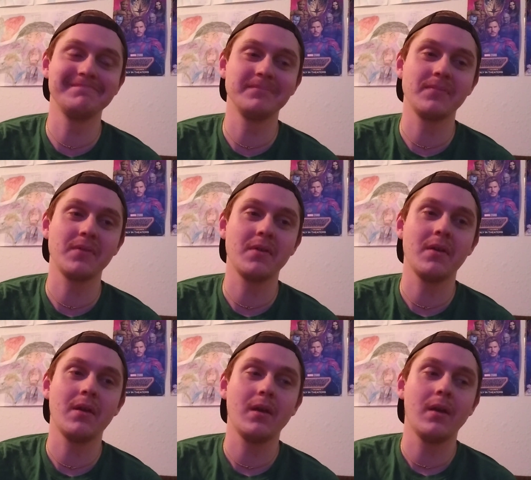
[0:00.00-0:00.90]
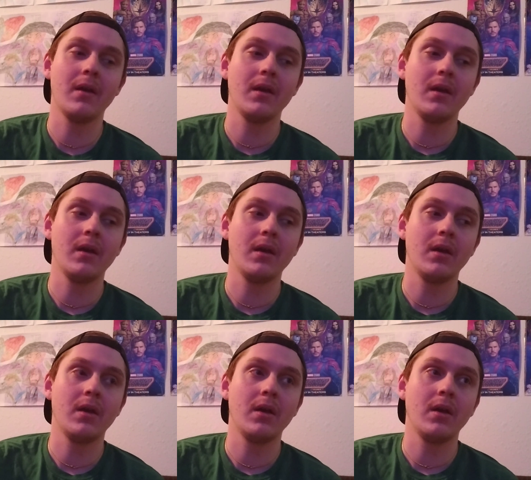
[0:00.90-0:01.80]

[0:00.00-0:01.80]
No one is speaking in this clip.